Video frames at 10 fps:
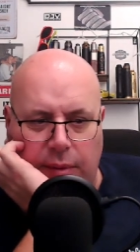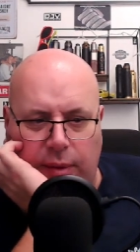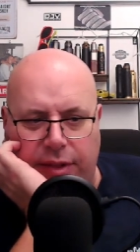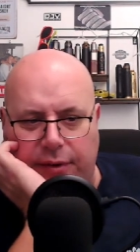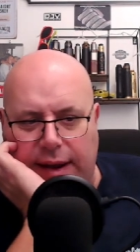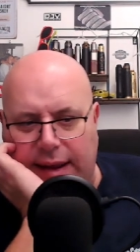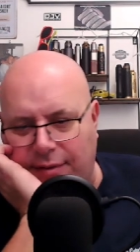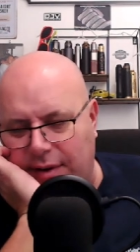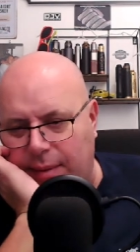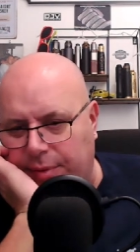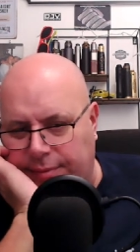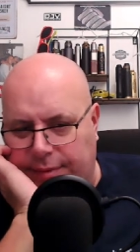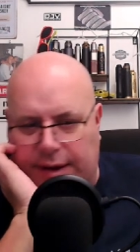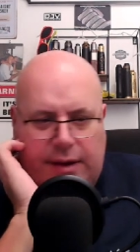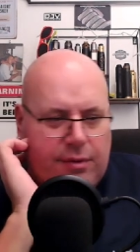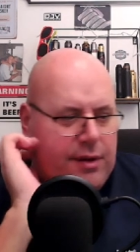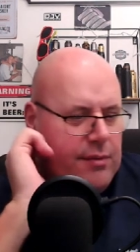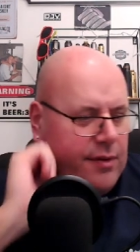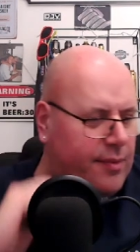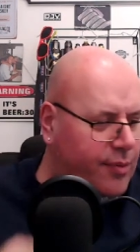Whether it'll ever happen, as
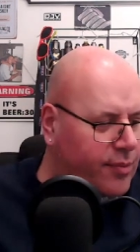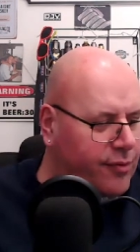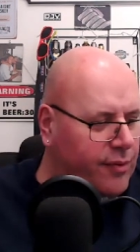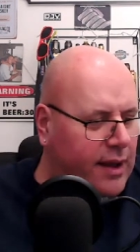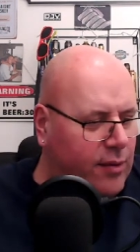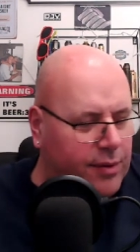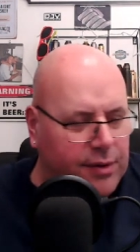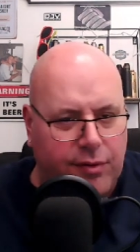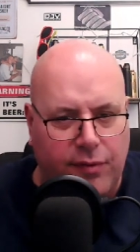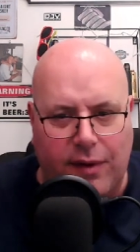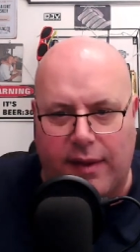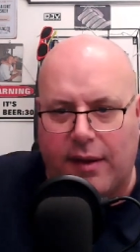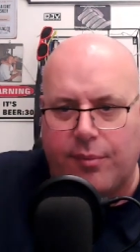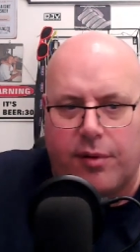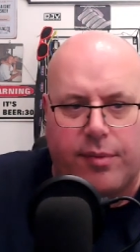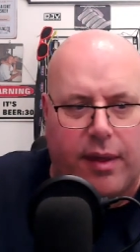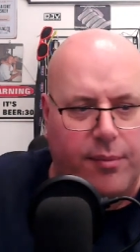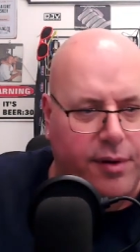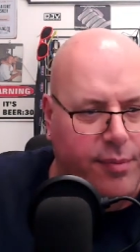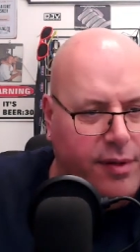soon as the pubs reopen and stuff like that, I'll probably be that
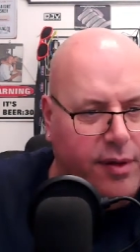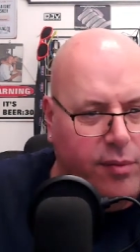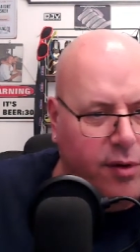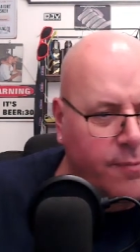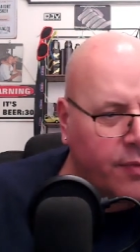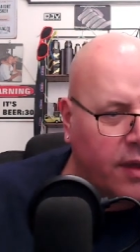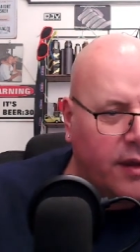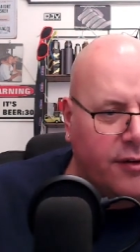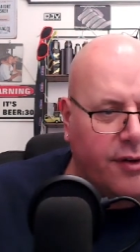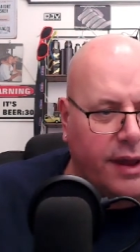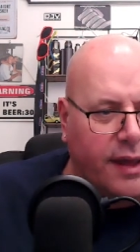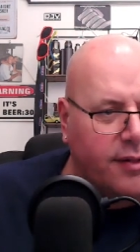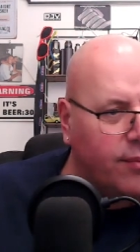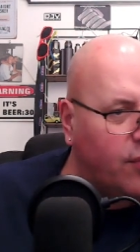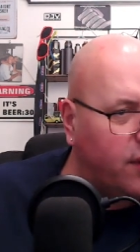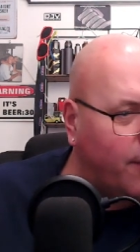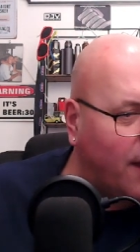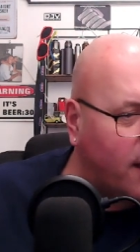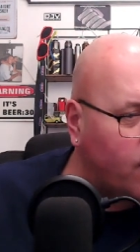bloody busy at work, trying to get some money back.